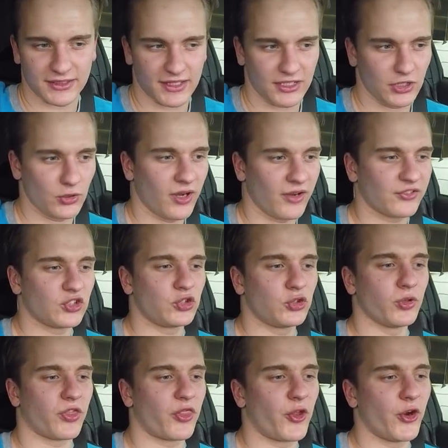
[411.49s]
and you have to
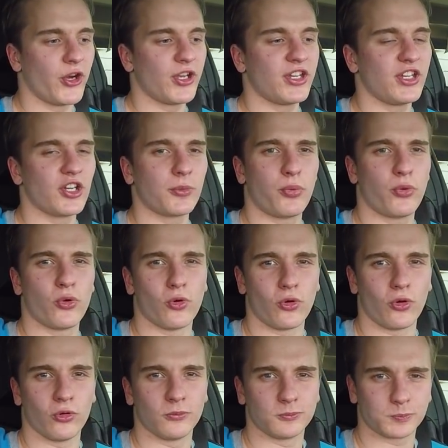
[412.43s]
do a 30-gear
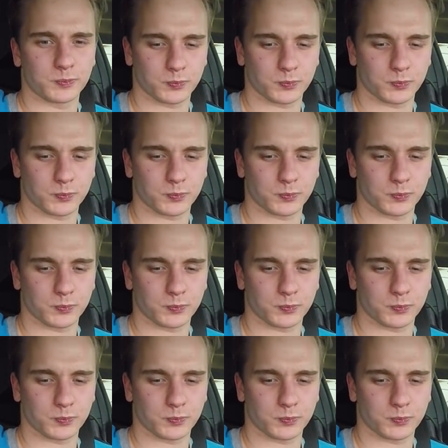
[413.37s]
pull